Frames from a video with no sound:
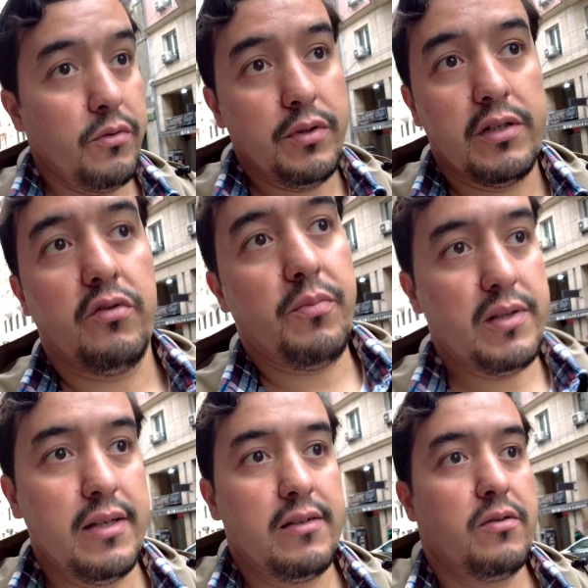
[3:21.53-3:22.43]
which
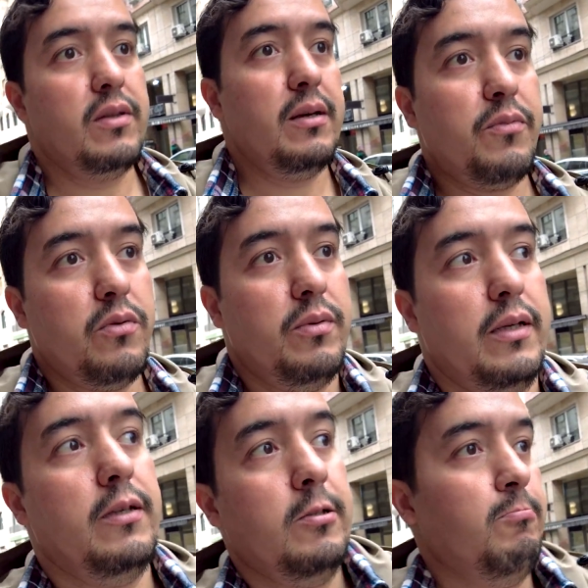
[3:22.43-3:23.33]
represents today probably